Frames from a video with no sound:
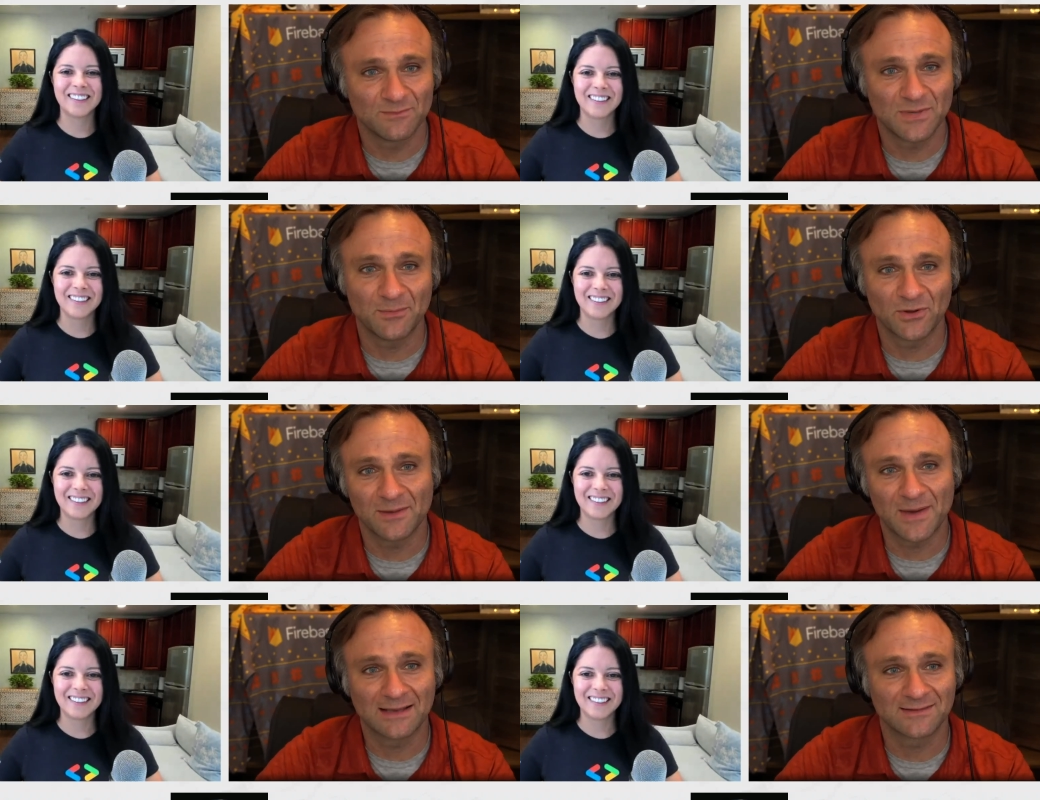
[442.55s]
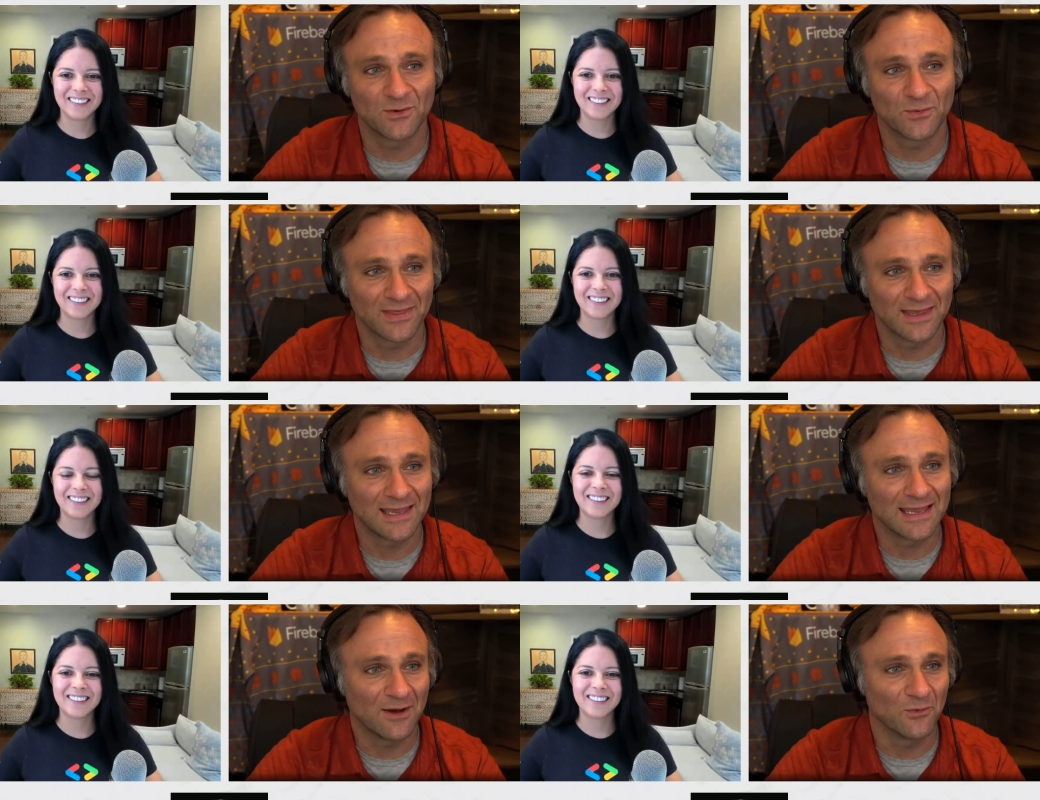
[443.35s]
Speaker 1: People keep asking where they
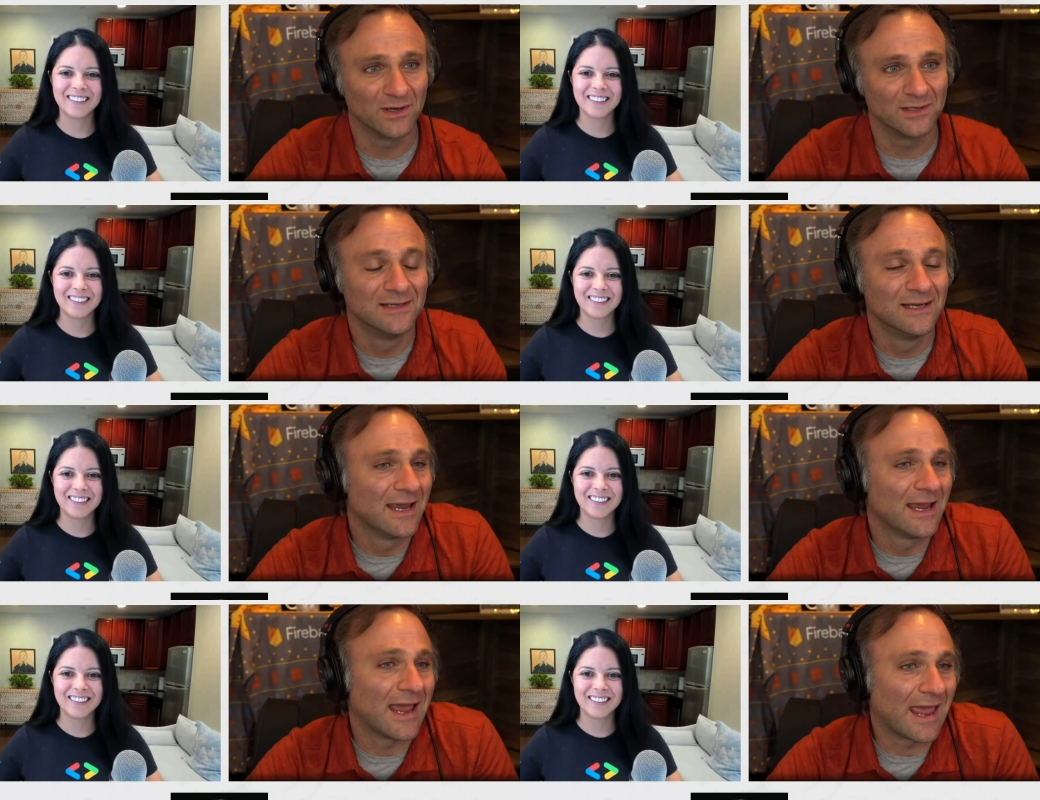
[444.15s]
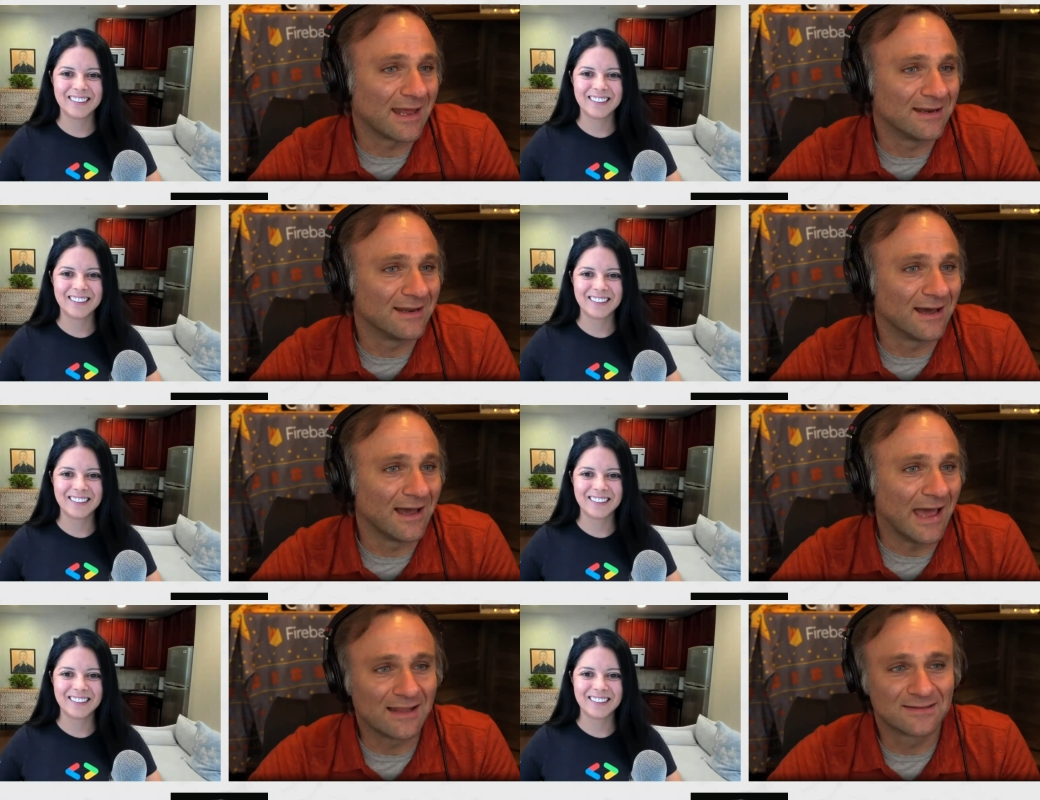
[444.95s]
can get one, and uh,
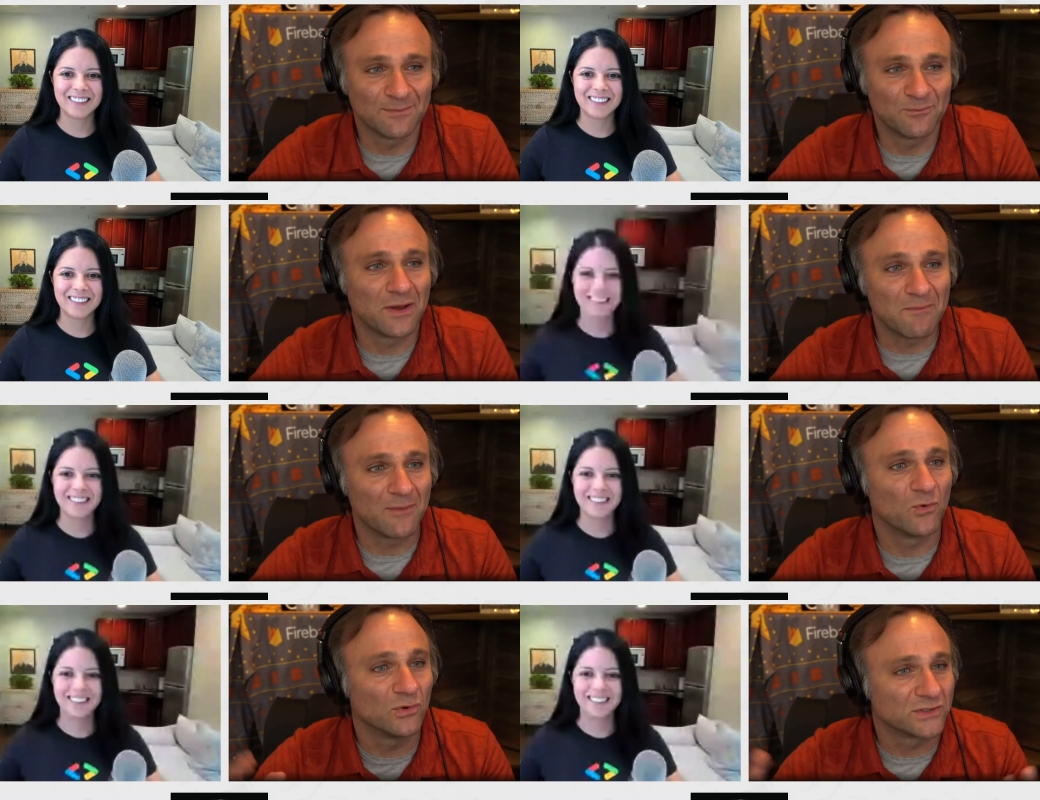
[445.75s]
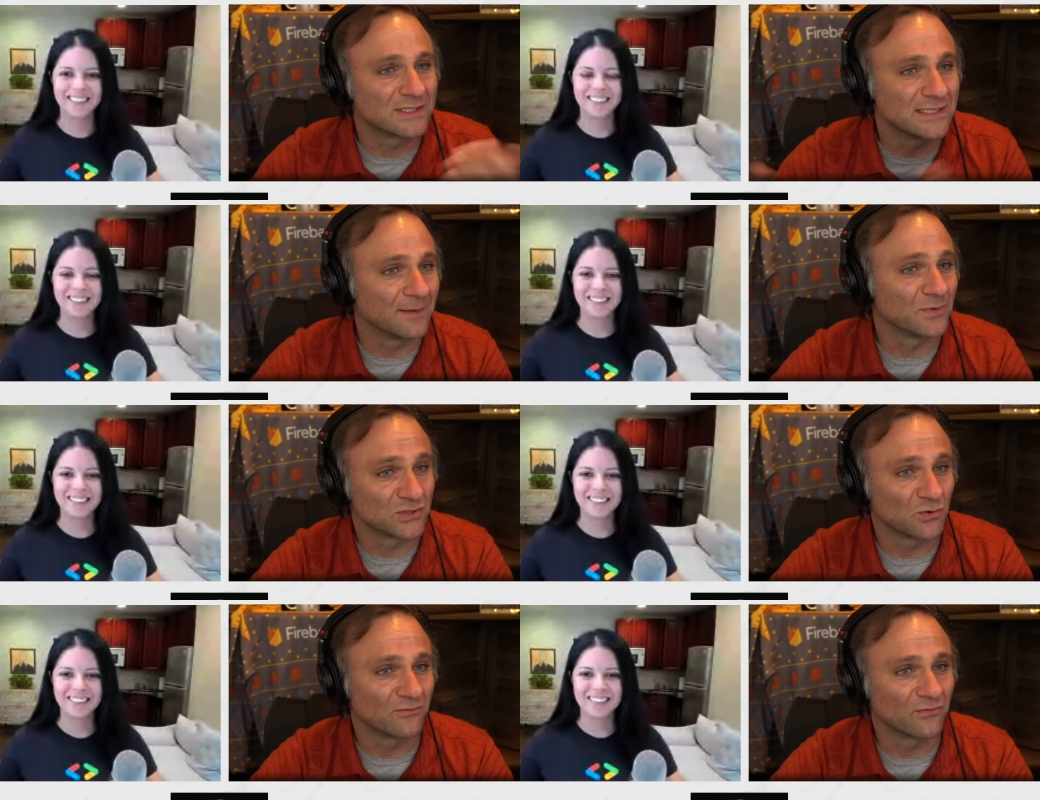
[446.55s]
at some point, maybe we'll just set up a
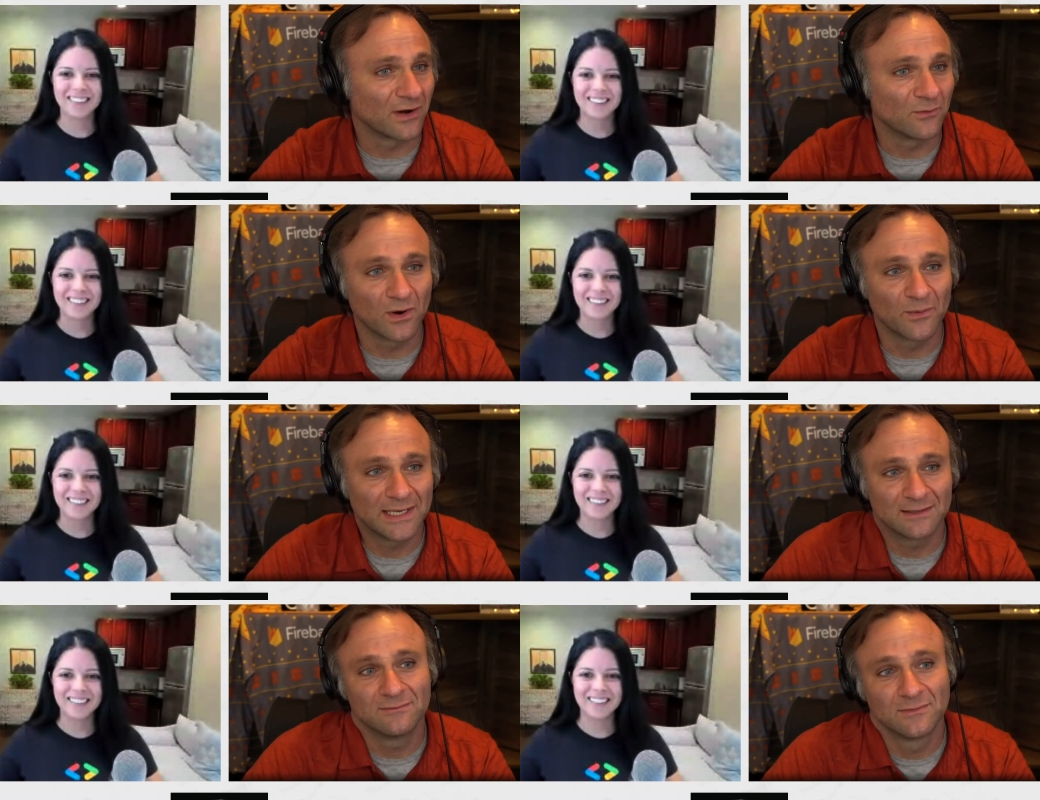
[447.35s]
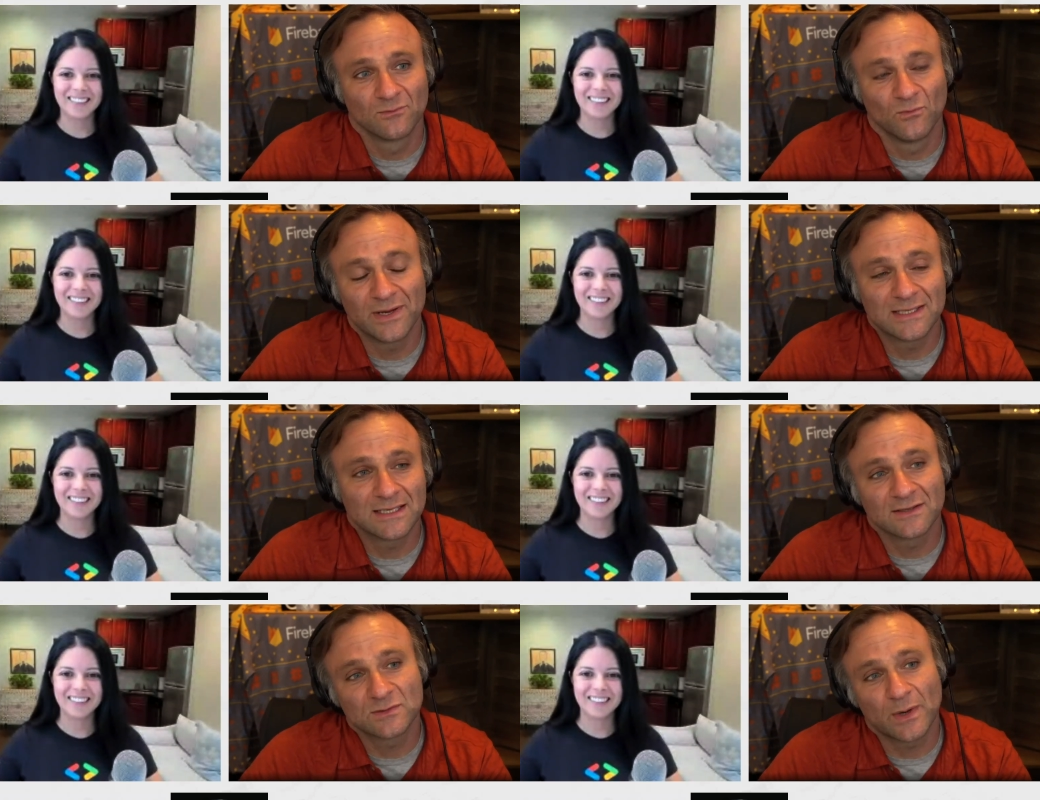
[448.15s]
storefront where we can we can
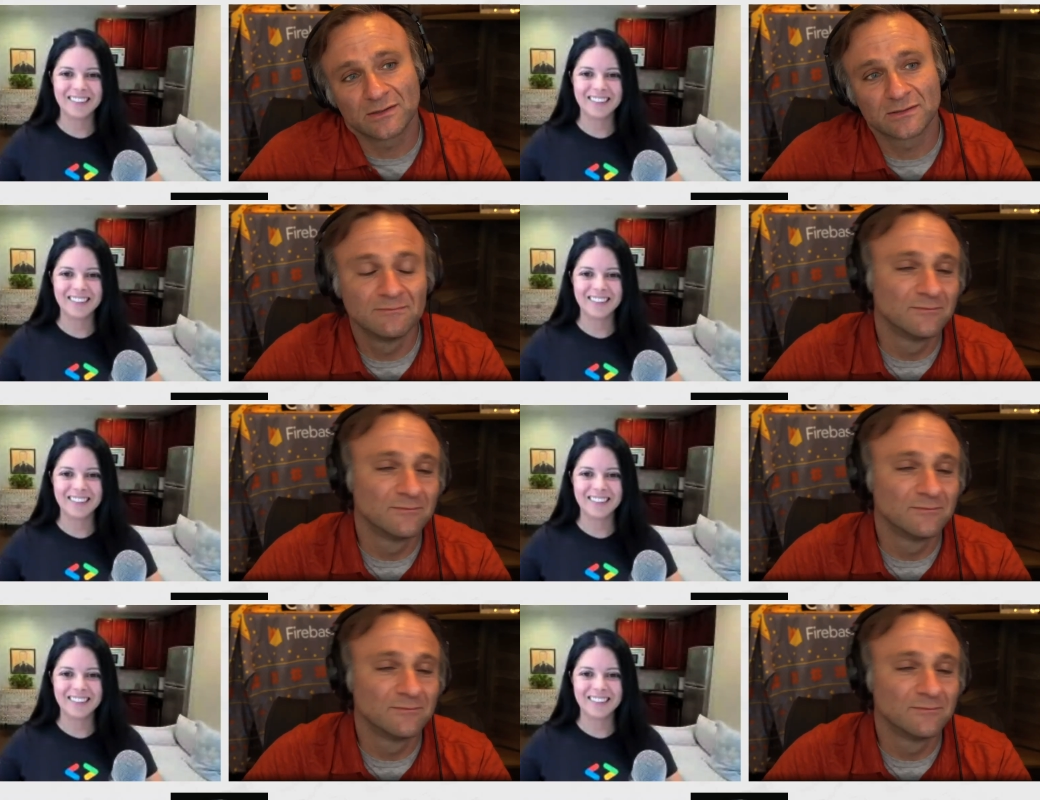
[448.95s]
sell sweaters